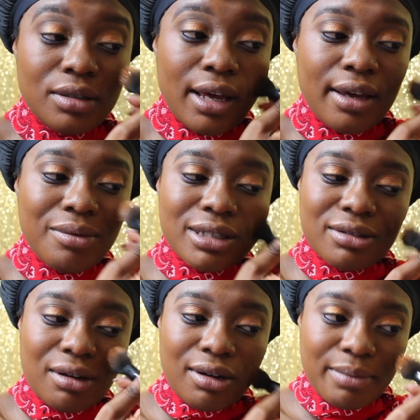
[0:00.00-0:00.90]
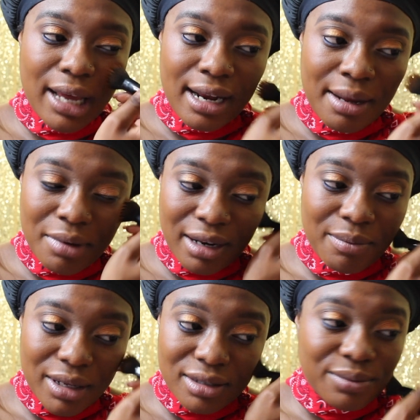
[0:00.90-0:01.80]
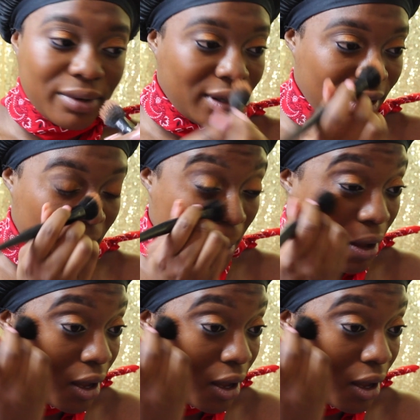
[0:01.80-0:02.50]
So yeah, it wasn't all bad. I mean, I met some really